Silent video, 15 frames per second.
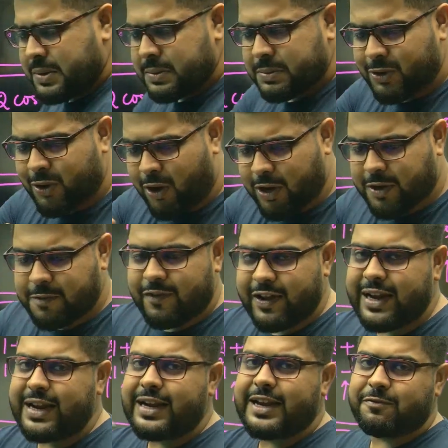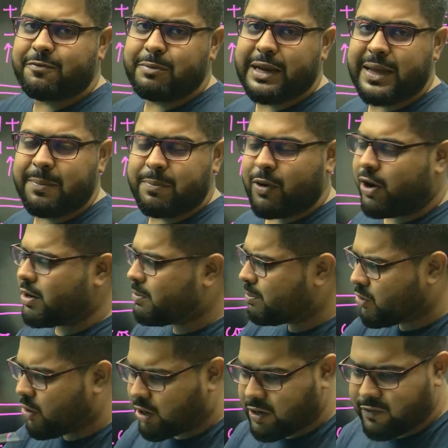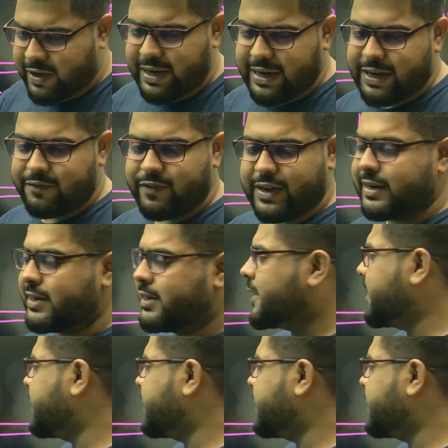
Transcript: Not very deep or not very difficult.